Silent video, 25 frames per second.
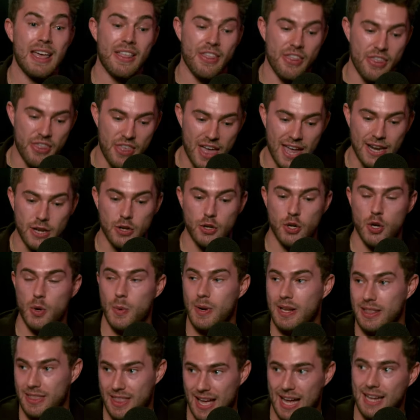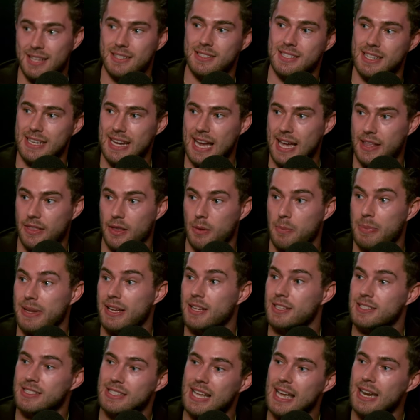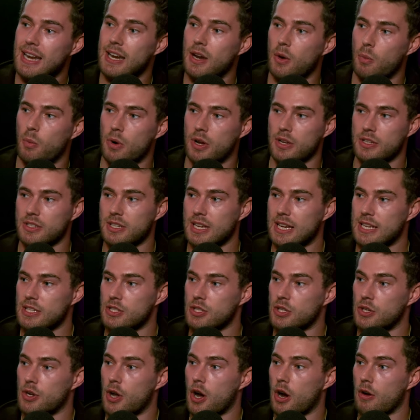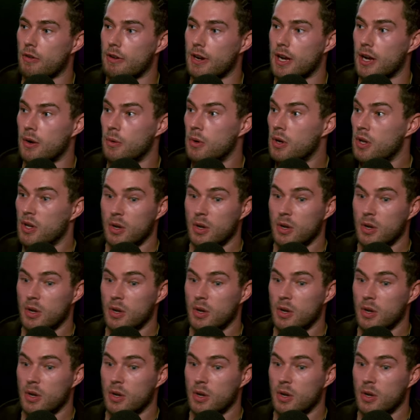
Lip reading: then doing that together, because then in a worst case scenario,